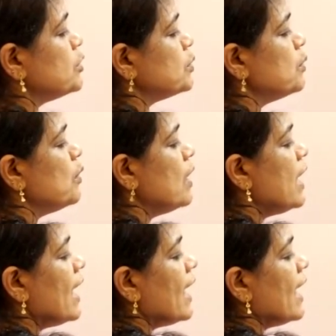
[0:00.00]
to
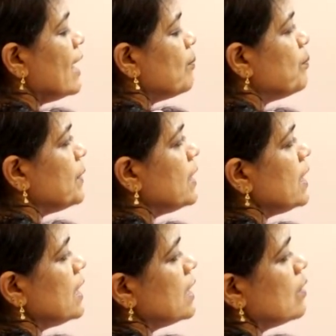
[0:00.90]

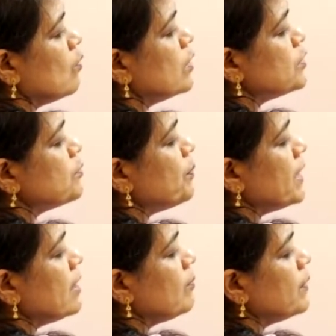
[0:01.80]

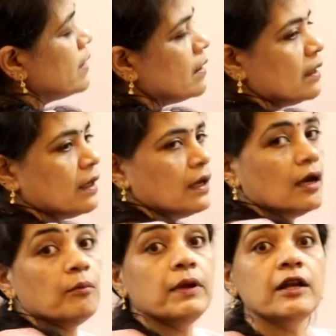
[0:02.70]
PB.
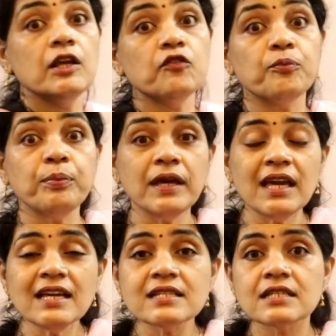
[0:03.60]
If
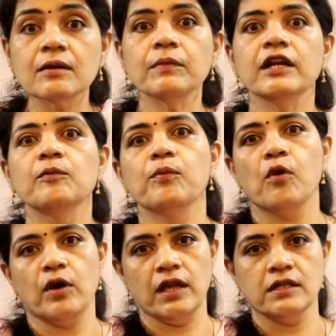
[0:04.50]
P is the
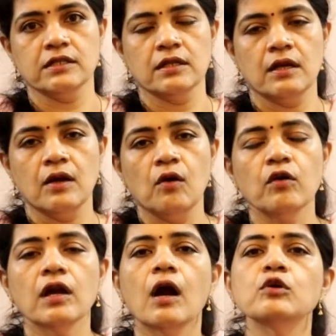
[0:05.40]
midpoint,
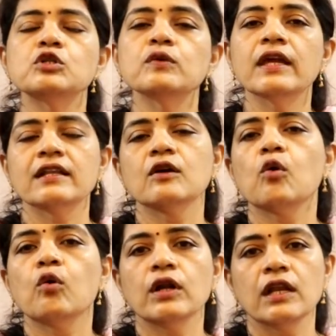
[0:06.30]
okay, how to get the
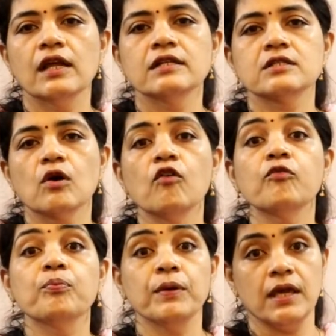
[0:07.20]
coordinates
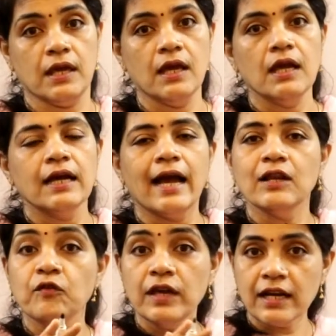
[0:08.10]
of P?
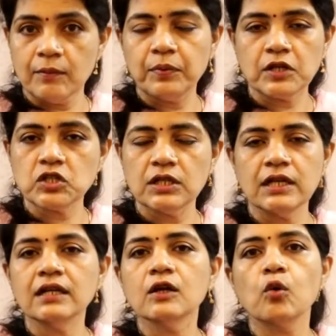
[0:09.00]
And we
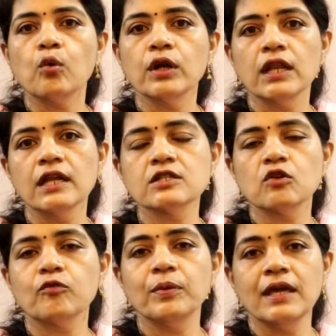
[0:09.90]
represented the coordinates
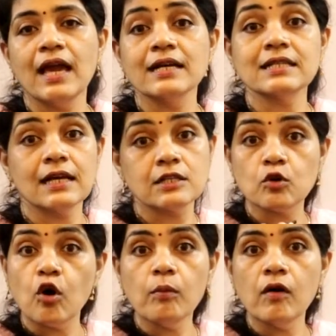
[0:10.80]
of P as x
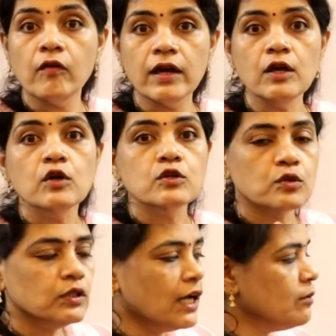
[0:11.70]
comma y.
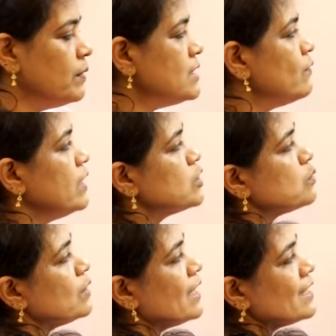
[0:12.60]
So that means we
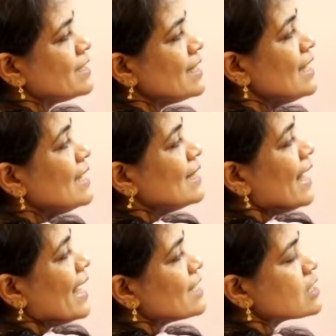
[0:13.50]
should get
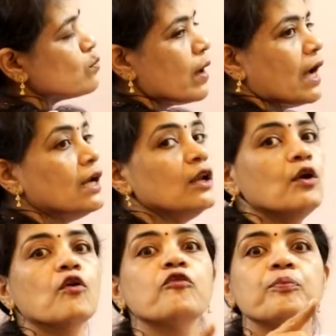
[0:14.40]
the x
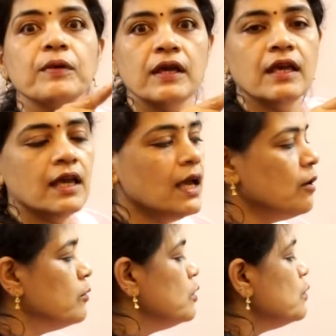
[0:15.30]
value of P
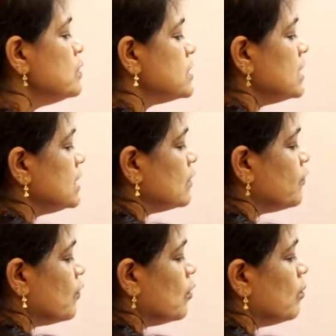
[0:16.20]
using the
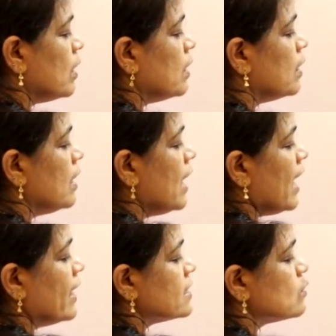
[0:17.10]
formula
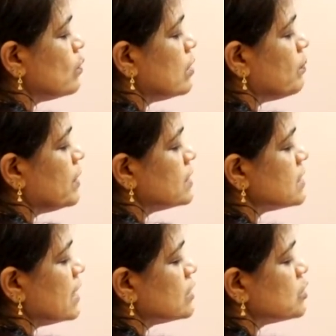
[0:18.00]
x1 plus
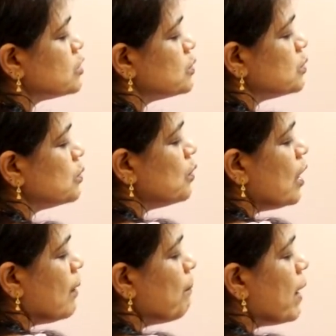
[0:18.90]
x2
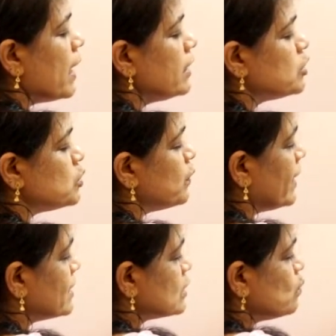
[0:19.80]
by 2.
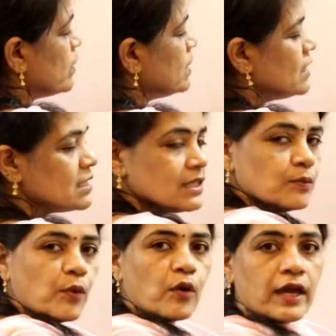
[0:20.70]
x1 is the
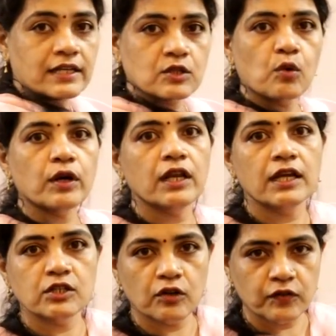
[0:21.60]
x
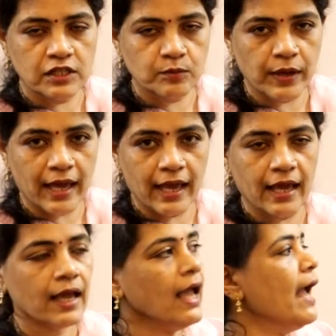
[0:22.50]
coordinate of this
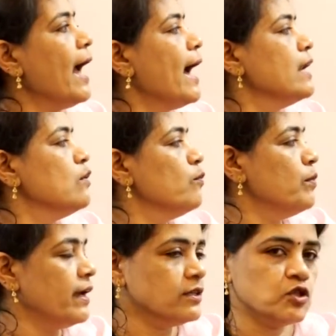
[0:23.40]
A and
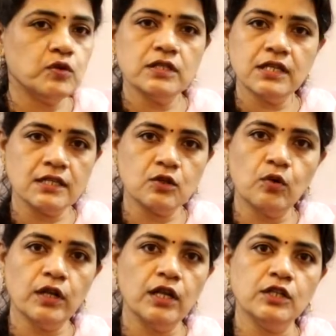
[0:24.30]
x2 is x
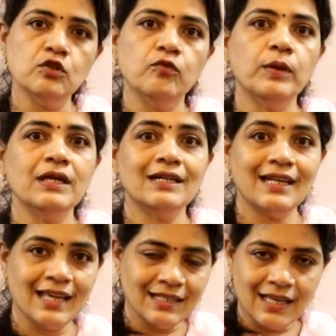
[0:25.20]
coordinate of B.
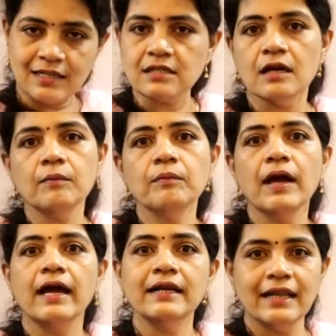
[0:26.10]
Take their sum
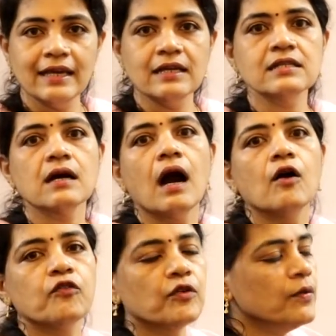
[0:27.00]
and take its
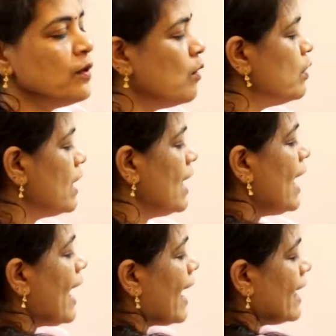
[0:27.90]
half. Okay,
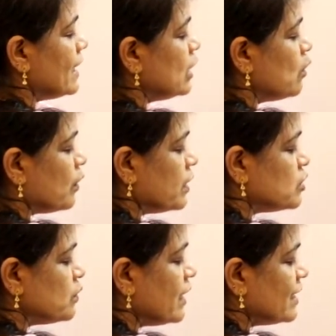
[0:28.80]
and in order
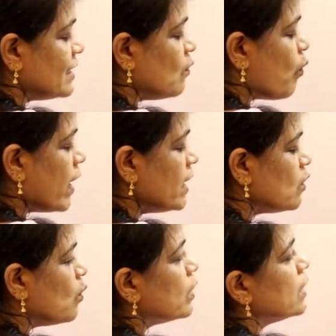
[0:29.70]
to get the y
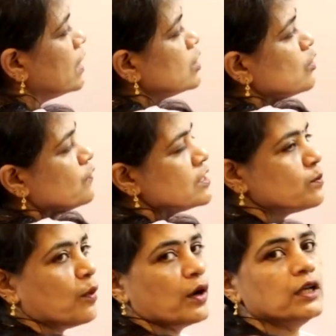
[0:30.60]
coordinate of this
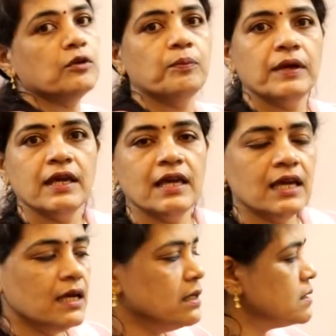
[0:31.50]
point
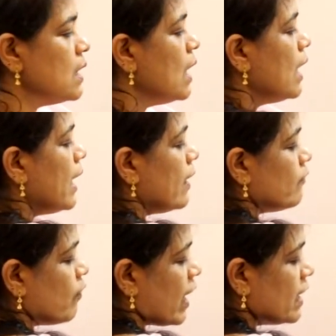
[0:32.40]
P is
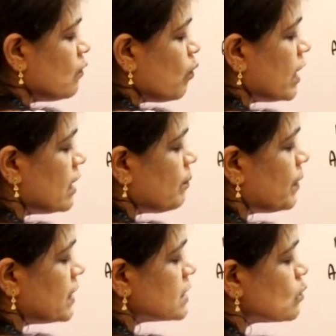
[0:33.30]
y1
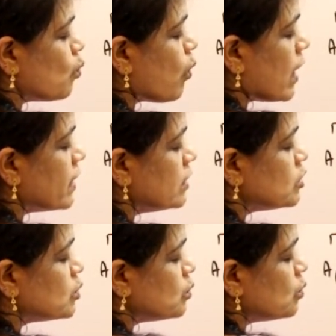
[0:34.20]
plus
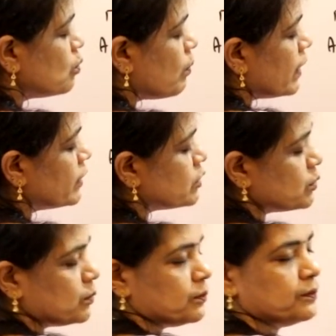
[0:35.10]
y2 by 2.